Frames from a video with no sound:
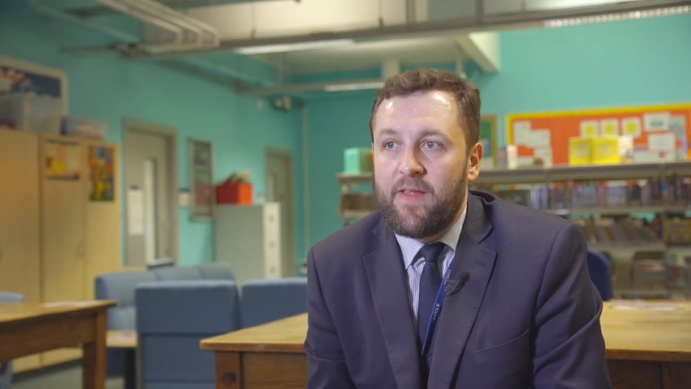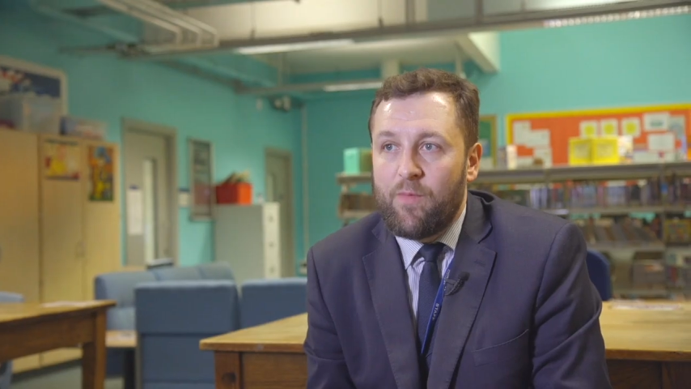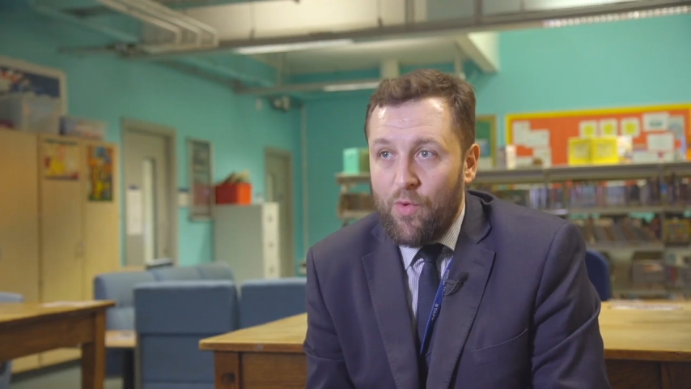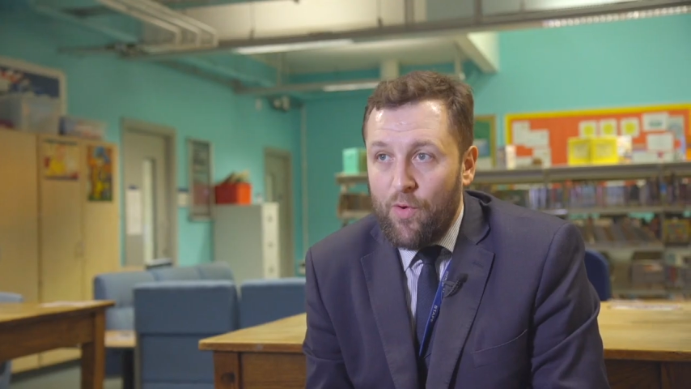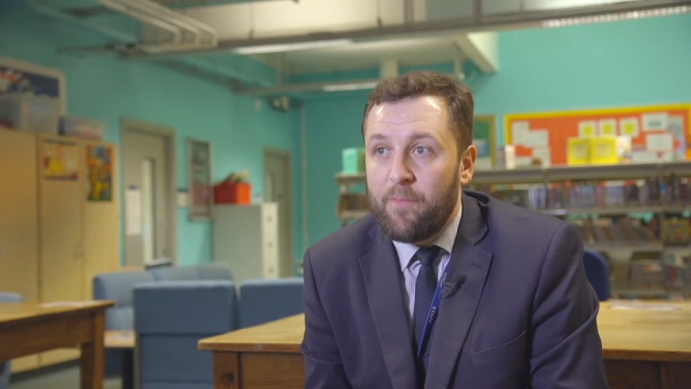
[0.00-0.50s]
than
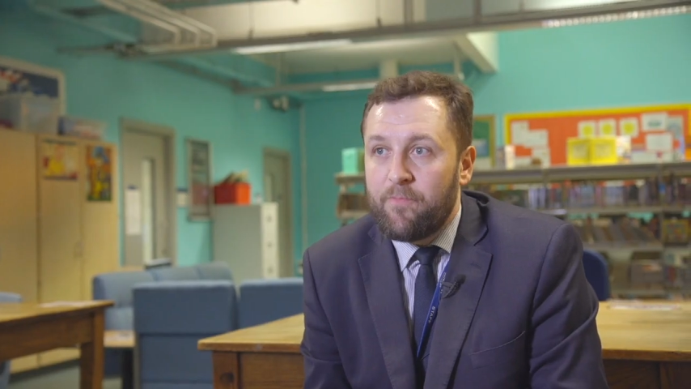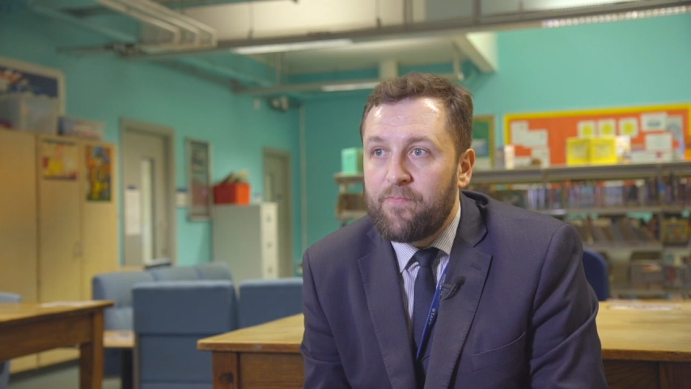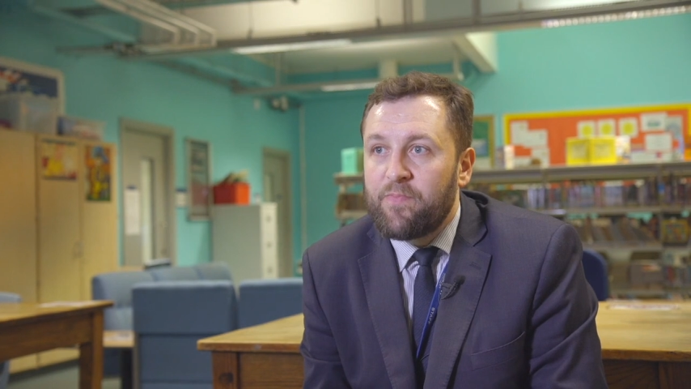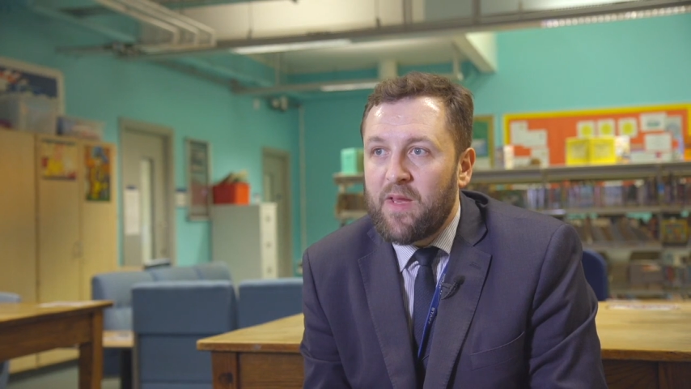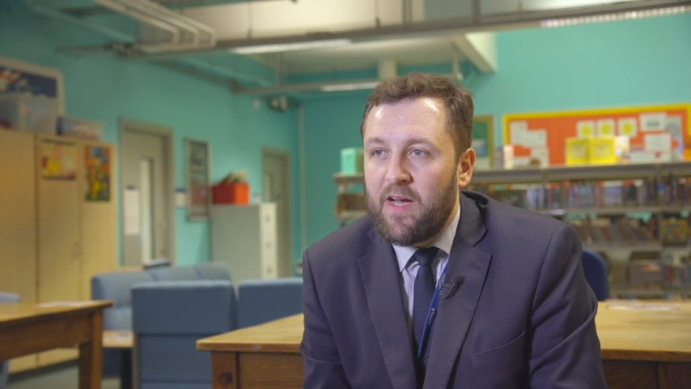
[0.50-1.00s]
they were.
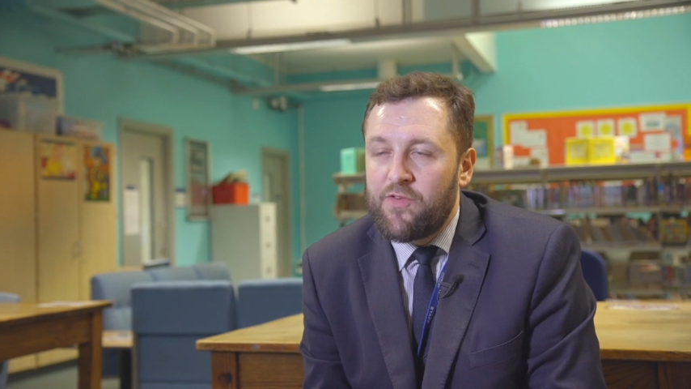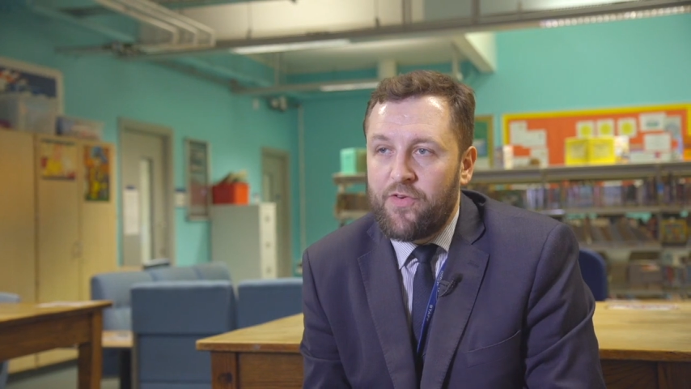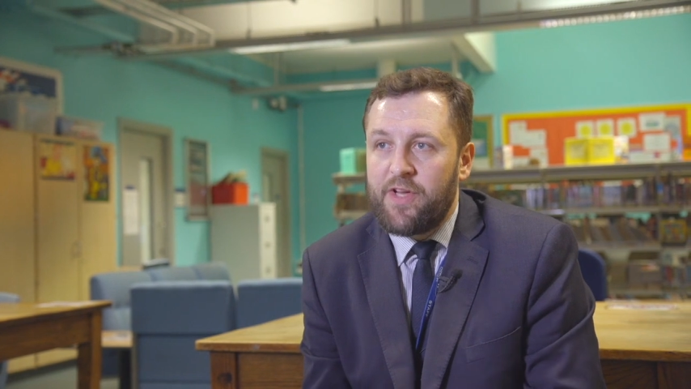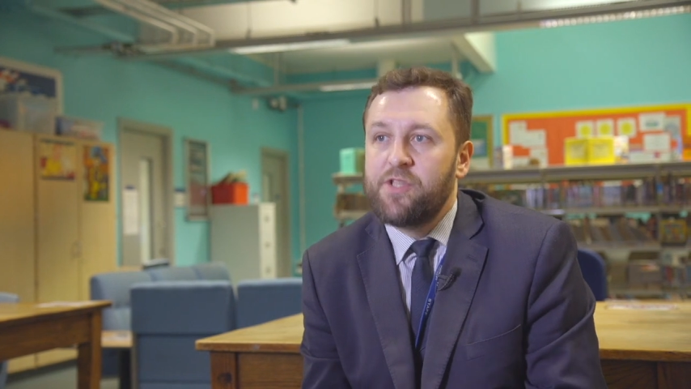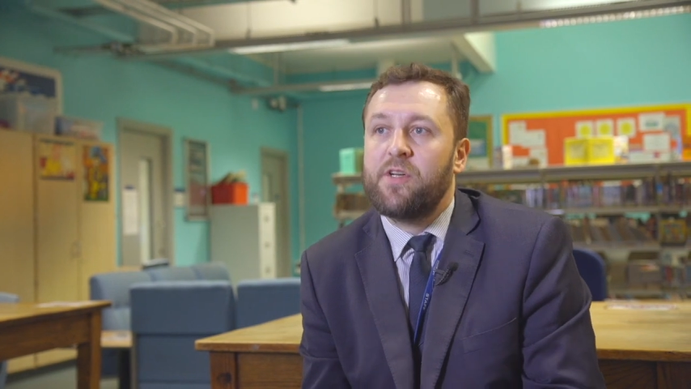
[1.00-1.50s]
A
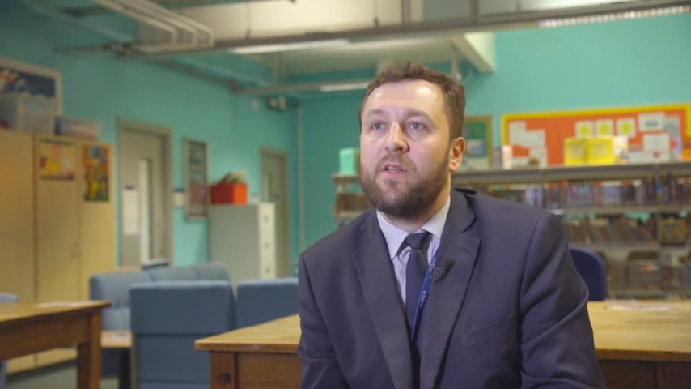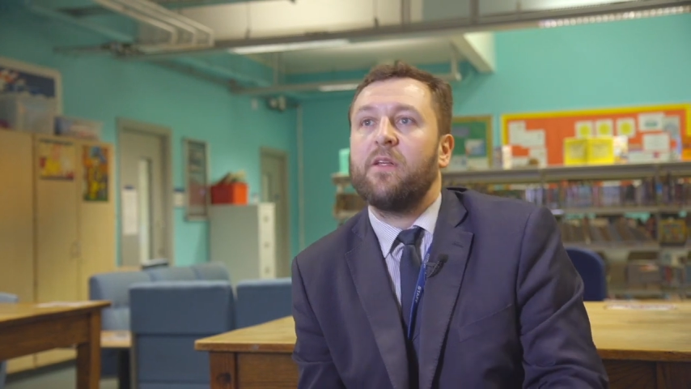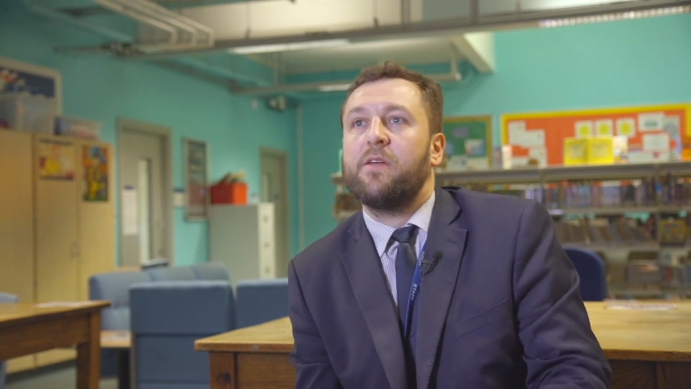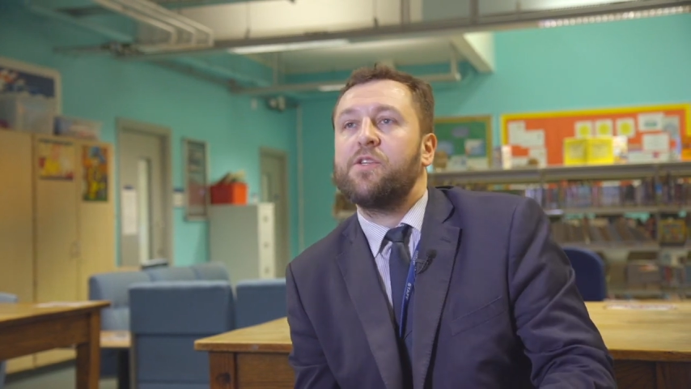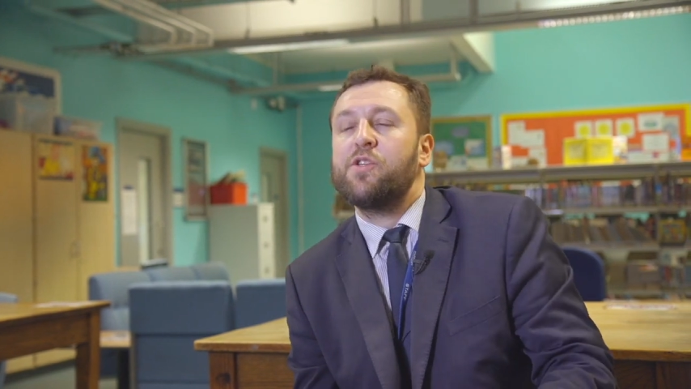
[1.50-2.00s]

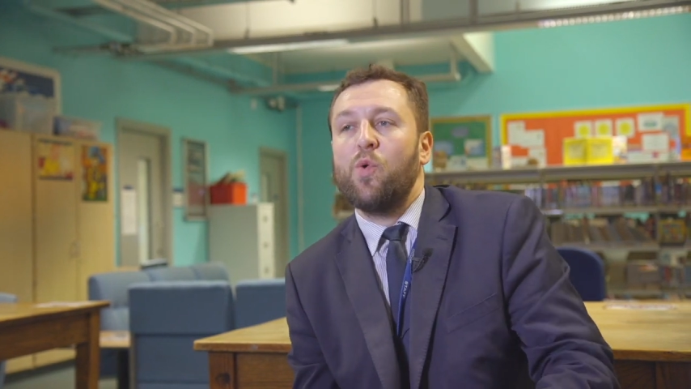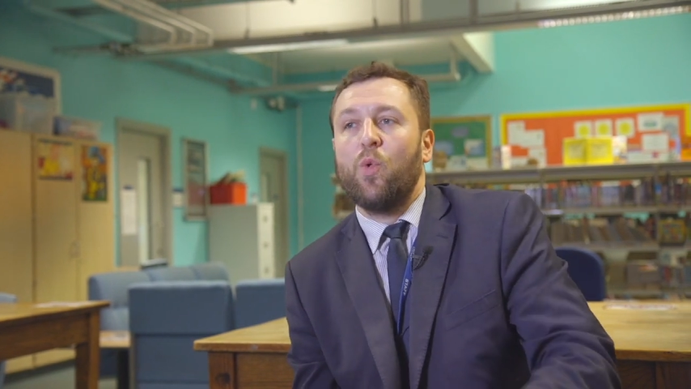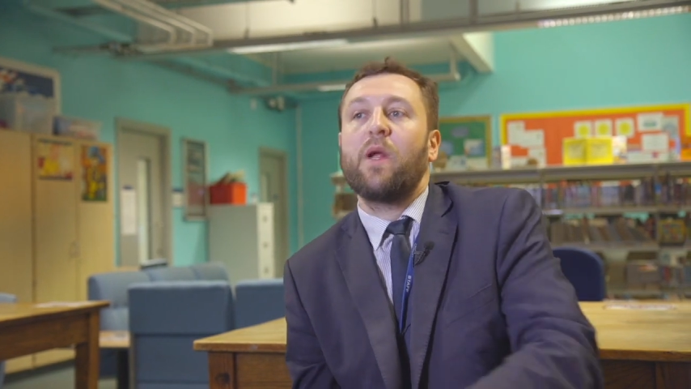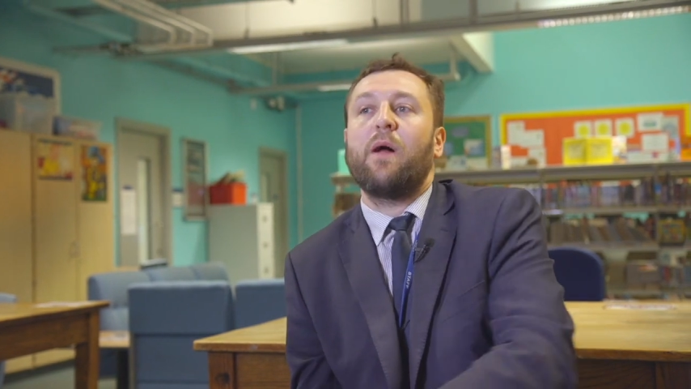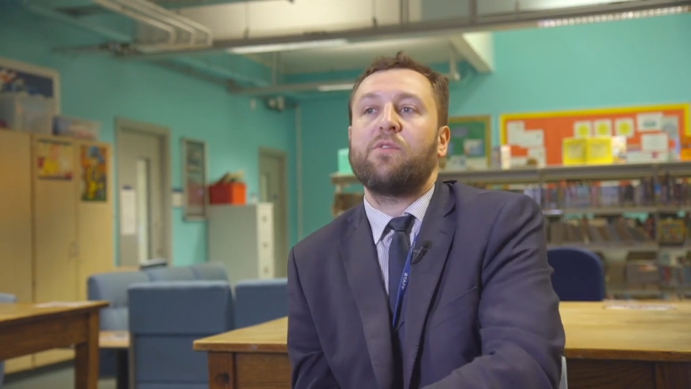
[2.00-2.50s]
traditional
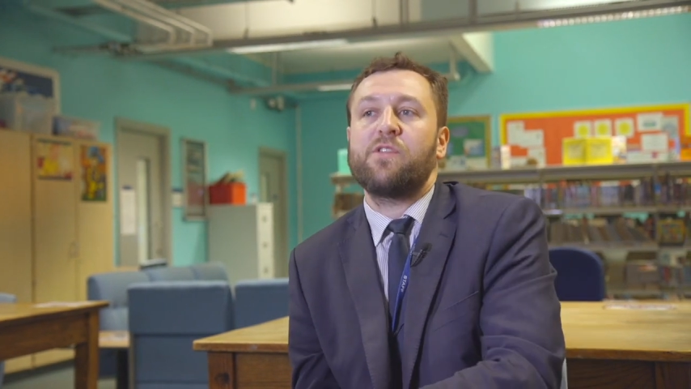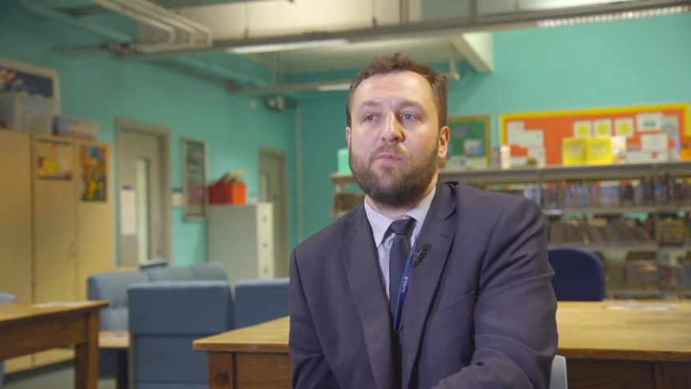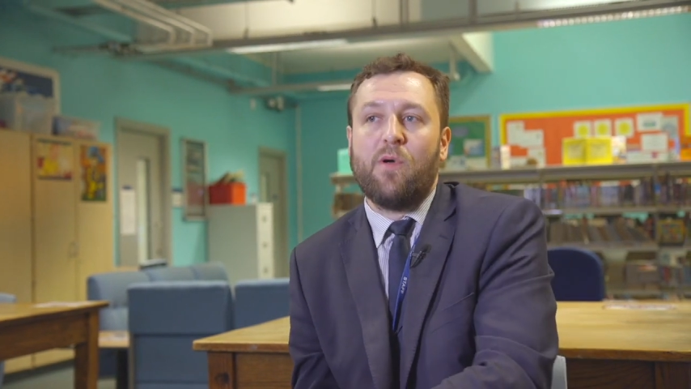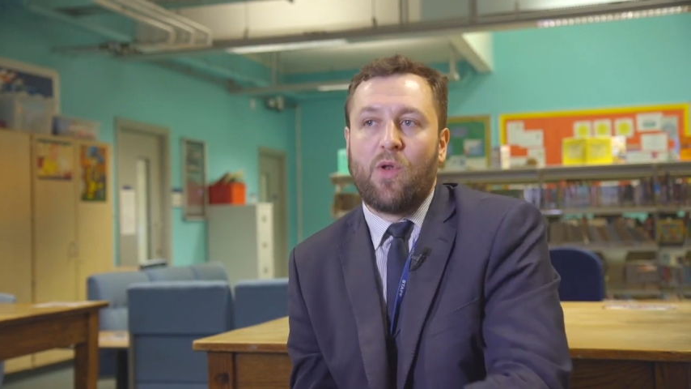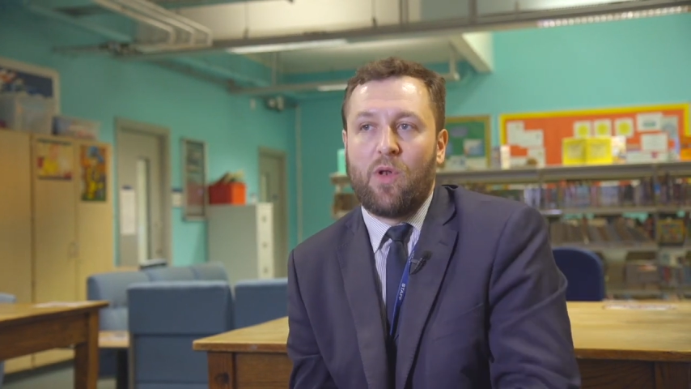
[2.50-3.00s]
school
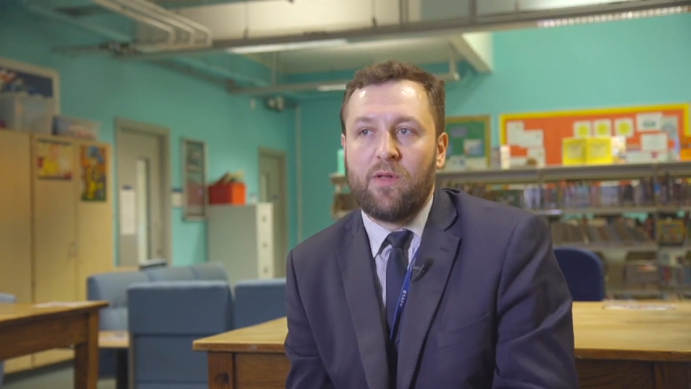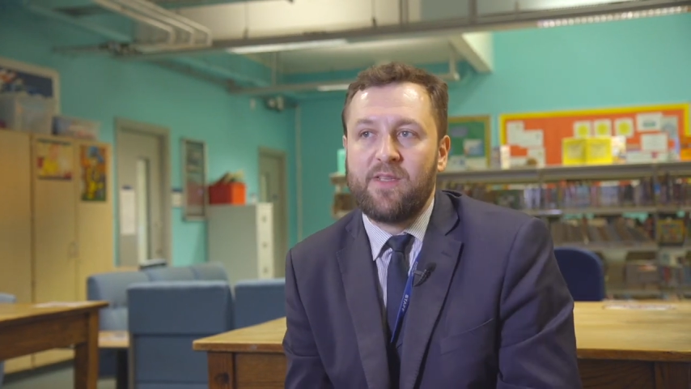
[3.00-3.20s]
council model